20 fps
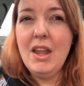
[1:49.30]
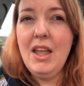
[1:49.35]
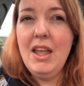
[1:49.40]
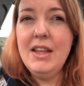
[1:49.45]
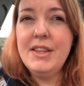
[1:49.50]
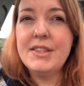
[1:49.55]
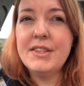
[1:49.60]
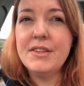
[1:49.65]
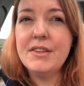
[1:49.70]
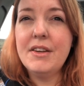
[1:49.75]

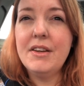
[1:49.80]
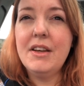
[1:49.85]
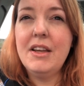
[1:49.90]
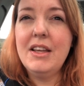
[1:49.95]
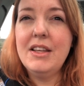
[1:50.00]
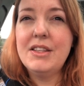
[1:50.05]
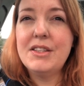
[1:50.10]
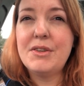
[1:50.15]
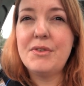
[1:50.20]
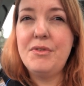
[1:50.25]
it's a
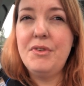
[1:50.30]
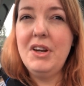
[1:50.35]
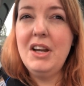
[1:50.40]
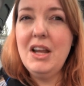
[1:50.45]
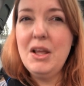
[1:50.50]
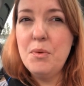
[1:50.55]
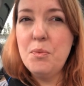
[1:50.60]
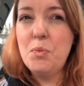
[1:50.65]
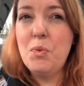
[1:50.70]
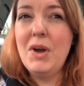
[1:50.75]

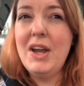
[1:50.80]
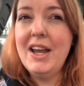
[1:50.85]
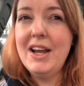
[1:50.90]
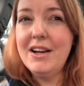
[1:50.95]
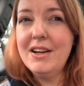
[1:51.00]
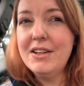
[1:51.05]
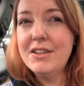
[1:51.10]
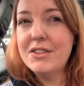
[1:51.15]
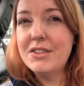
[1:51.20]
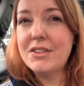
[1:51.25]
really
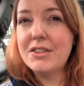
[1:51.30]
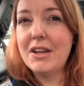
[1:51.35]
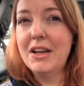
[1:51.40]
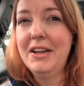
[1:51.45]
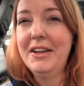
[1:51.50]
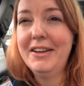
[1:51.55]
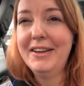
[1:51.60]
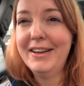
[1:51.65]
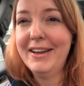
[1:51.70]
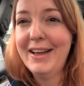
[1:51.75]
weird
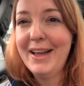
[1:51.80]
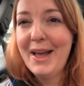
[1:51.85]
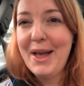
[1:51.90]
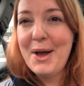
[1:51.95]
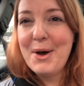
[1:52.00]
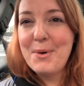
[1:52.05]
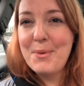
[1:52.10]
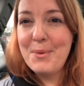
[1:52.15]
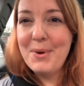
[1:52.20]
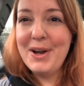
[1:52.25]

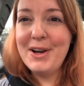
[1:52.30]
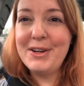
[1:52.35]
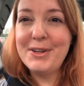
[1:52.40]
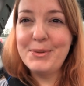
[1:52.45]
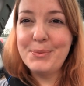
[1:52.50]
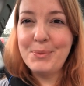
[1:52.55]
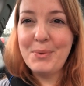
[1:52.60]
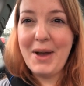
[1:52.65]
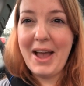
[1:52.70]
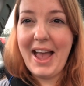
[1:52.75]

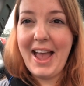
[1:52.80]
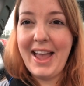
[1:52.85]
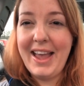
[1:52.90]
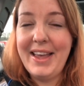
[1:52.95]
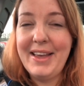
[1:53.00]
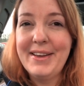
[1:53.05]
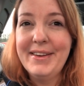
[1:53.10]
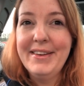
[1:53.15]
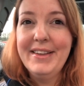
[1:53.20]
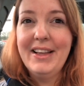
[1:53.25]

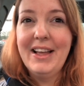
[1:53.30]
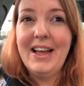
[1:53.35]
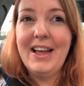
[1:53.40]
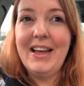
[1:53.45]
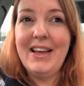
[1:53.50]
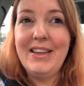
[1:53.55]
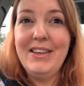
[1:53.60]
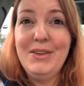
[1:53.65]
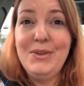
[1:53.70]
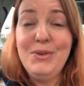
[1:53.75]
way.
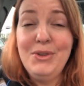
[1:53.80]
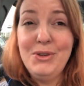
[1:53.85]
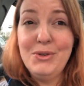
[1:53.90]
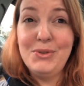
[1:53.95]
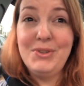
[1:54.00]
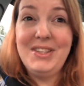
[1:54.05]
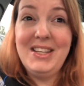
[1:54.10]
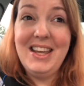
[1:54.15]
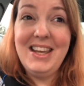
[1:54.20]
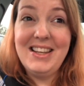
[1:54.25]

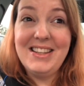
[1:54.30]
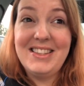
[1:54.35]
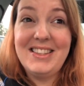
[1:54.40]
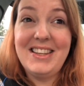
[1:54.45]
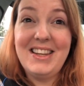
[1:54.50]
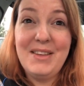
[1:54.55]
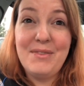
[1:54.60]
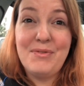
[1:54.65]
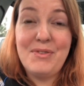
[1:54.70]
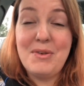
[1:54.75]
You see it's
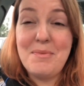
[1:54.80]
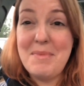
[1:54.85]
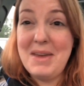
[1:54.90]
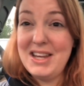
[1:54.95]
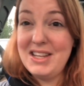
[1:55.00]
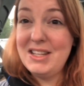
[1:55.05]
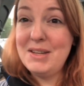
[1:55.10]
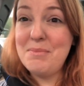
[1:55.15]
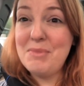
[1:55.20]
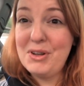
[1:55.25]
an
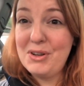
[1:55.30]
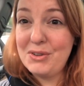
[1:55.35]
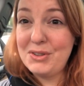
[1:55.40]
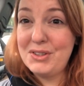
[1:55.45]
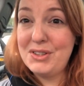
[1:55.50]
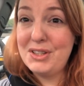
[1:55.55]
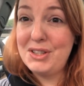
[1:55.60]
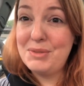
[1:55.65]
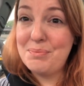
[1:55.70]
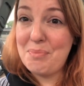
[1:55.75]
inflammation
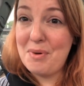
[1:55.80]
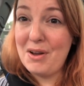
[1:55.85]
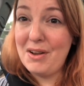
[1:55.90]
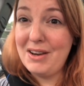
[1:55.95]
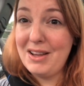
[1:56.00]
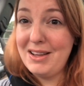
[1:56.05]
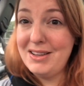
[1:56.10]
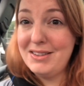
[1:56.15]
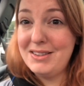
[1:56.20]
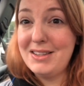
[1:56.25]
because the
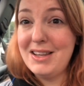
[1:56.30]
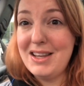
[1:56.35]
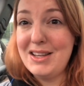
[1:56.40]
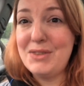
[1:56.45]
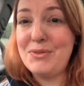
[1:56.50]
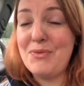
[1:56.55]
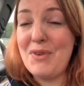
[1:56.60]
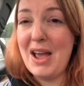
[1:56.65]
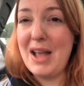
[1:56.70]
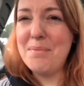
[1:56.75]
spot
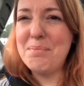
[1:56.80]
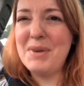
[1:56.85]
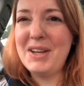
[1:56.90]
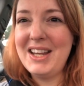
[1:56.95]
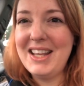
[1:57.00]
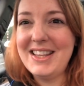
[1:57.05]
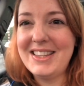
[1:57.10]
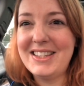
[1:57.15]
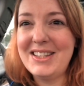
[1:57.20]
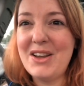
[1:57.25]
is red, but
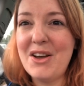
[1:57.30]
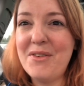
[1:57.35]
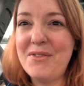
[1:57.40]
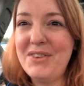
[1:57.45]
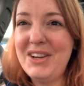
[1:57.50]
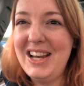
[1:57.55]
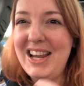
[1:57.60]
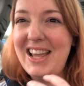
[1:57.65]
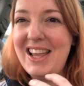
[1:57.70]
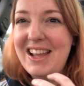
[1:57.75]
it's not
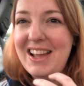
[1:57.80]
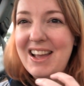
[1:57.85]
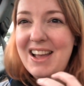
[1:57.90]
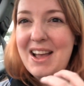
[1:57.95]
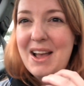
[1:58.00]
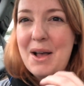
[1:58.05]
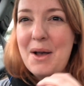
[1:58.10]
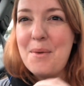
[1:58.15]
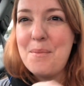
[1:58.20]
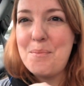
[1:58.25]
really
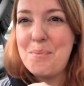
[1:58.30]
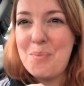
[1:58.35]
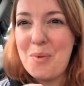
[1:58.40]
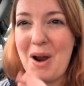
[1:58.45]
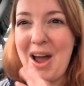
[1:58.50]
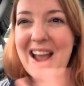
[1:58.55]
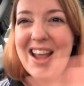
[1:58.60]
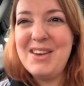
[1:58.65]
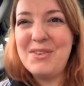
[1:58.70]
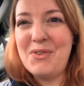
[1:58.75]

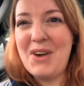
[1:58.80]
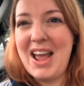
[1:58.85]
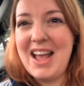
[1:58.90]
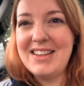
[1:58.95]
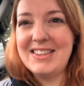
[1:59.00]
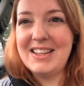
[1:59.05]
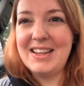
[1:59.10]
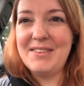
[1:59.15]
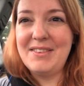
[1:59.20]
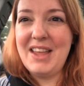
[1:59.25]
bright
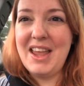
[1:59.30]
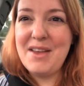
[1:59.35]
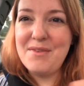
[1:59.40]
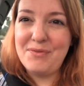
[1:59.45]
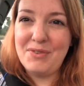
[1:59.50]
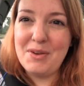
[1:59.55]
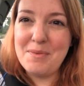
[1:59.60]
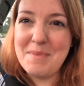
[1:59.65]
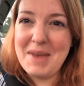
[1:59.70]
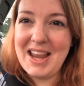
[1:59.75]
red and
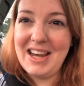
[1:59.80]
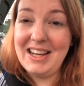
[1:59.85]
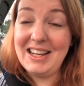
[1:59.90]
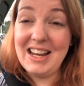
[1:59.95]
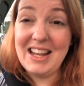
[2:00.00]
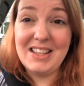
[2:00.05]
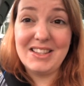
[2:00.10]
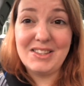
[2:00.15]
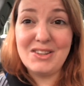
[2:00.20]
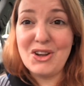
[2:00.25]
inflamed.
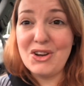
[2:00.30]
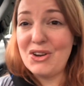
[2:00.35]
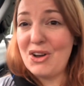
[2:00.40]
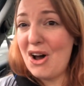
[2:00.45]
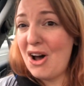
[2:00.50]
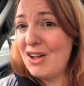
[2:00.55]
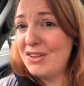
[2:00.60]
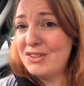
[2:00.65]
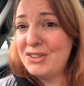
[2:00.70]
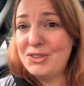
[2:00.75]
It's not
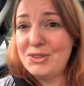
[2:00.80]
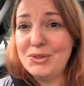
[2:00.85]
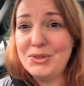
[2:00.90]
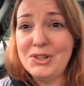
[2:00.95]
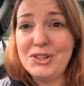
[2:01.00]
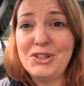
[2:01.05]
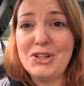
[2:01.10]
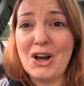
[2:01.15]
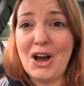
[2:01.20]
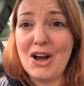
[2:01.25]
hot to
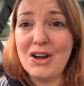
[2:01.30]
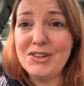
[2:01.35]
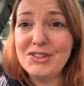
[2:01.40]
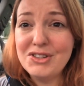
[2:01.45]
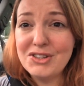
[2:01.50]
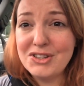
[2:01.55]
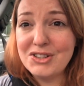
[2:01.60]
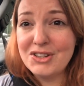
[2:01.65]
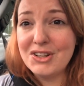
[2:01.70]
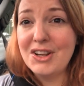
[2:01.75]
the
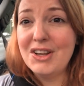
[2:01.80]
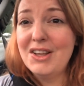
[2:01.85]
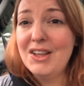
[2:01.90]
touch.